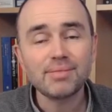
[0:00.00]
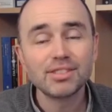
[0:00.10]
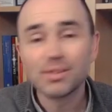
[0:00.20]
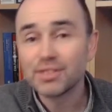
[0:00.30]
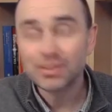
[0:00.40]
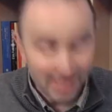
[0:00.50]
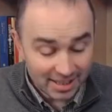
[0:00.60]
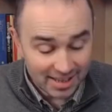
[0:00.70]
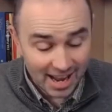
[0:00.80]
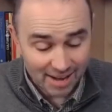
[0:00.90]
So if there's
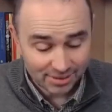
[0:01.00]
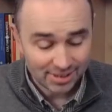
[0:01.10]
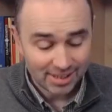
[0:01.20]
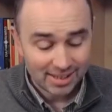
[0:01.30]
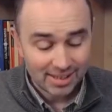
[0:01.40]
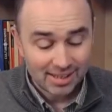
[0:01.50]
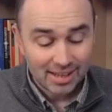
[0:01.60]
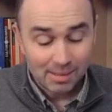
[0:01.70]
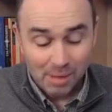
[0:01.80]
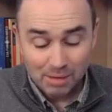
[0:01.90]
any doubt
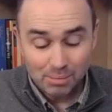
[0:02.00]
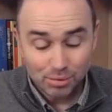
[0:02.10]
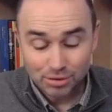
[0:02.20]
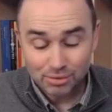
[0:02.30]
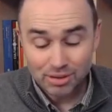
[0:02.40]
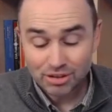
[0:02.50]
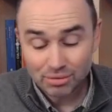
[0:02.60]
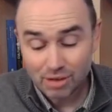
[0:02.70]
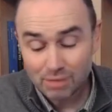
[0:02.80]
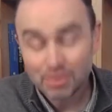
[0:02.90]
among Paul's
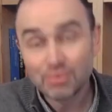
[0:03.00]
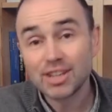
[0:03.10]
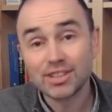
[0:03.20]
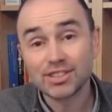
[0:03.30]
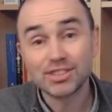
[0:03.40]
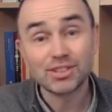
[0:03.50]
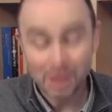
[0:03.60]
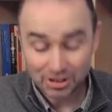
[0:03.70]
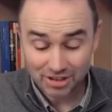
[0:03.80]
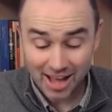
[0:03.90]
original Roman readers as to
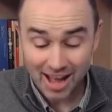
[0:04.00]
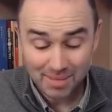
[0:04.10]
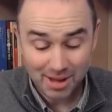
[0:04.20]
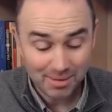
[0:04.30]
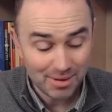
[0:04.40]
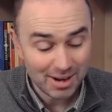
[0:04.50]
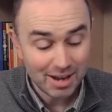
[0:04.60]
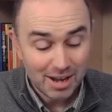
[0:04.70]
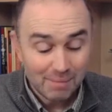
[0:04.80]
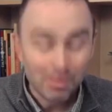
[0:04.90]
which camp they were
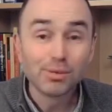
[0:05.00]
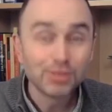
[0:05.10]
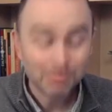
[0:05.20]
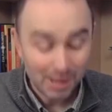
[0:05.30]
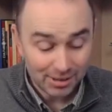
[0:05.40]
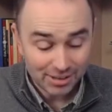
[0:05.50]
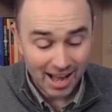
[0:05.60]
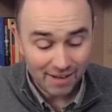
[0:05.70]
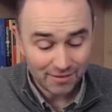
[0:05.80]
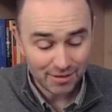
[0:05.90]
in, Paul spells it
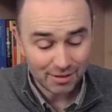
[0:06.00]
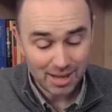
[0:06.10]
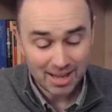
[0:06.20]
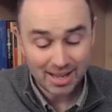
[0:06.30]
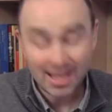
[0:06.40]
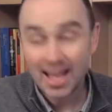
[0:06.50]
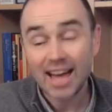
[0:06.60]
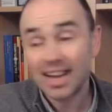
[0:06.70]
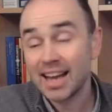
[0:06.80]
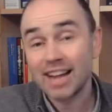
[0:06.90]
out for them here.
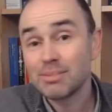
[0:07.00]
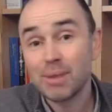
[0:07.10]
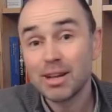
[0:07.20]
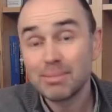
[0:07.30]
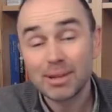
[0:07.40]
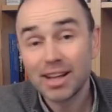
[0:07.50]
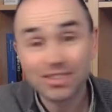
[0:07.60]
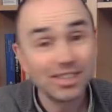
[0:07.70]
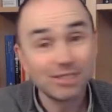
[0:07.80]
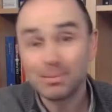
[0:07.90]
And actually, by
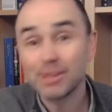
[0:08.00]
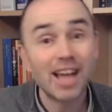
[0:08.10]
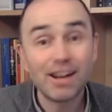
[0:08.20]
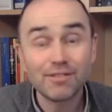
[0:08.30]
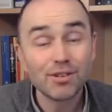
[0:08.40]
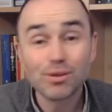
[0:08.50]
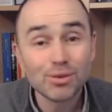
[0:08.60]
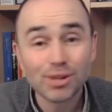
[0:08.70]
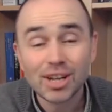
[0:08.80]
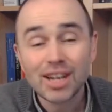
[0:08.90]
implication, he spells it out for
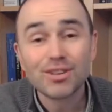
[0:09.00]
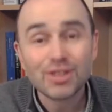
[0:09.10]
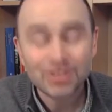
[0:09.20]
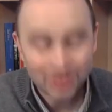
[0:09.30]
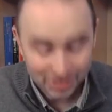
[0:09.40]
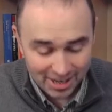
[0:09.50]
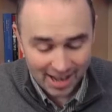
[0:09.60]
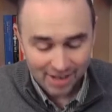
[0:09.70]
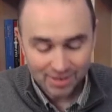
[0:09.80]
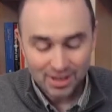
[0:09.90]
all Christians
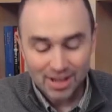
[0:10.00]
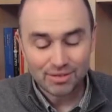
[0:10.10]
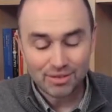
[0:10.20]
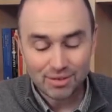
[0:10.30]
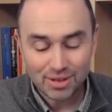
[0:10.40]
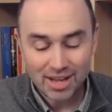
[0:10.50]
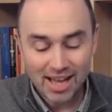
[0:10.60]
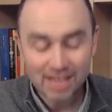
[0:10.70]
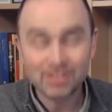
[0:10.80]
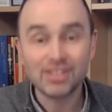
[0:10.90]
down through the
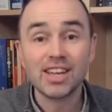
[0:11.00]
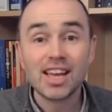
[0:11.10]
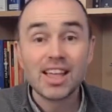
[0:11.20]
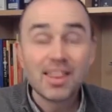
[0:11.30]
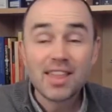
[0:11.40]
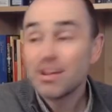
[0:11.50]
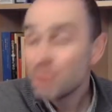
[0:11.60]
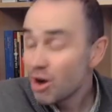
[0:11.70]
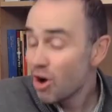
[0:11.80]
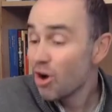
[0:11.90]
ages. They
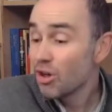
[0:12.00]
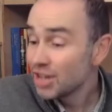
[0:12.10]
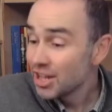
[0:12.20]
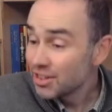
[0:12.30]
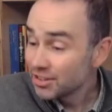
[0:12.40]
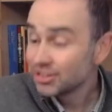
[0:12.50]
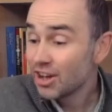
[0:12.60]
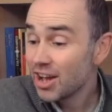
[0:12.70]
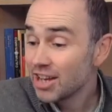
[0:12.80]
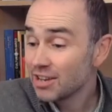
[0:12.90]
were on the
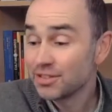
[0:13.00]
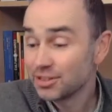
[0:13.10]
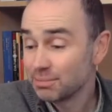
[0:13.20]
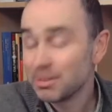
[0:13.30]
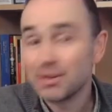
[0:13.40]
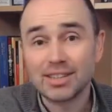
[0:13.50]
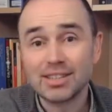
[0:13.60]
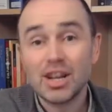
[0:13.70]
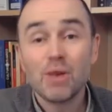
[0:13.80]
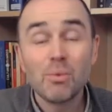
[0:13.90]
side of the
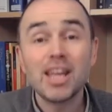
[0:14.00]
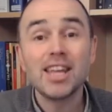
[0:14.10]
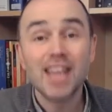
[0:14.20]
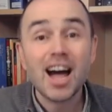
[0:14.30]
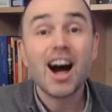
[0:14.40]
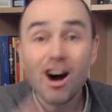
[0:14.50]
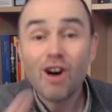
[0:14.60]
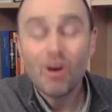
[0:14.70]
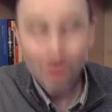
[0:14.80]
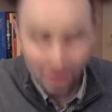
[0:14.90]
Spirit. We are
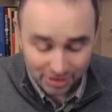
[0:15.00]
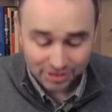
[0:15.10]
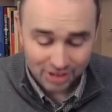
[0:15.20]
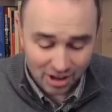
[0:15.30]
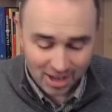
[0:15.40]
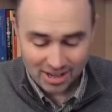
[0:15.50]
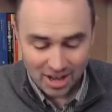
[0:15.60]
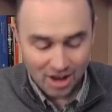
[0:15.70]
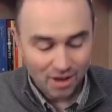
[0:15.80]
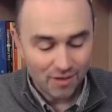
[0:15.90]
on the side
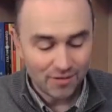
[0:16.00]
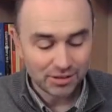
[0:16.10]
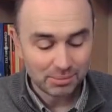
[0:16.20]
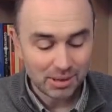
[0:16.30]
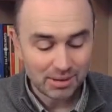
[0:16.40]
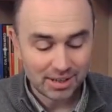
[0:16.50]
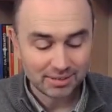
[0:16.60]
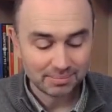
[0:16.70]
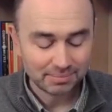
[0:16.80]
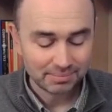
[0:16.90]
of the Spirit.